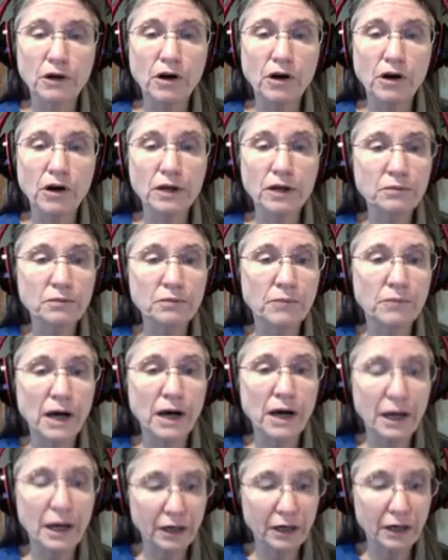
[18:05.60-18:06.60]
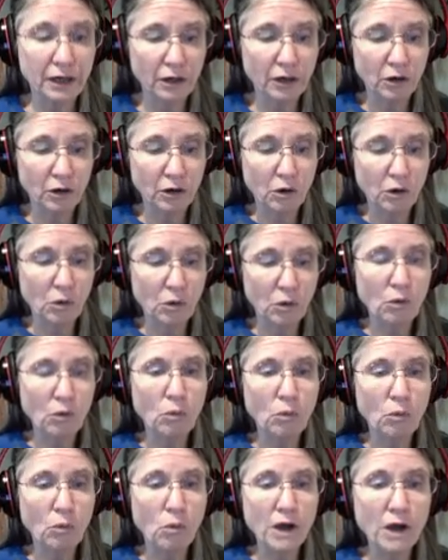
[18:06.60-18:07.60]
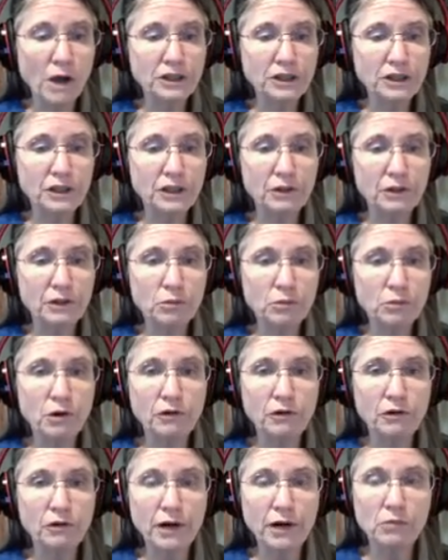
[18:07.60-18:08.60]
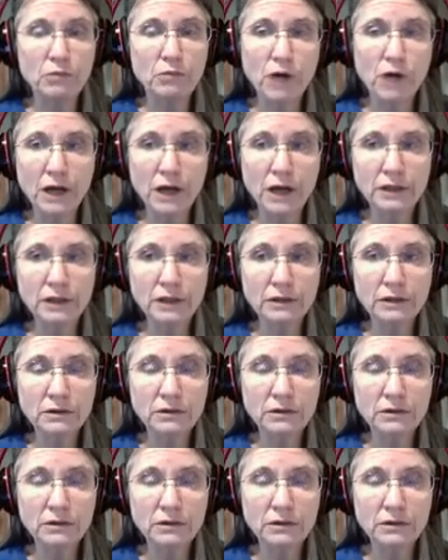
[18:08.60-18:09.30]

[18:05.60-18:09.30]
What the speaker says: on by watching the program run.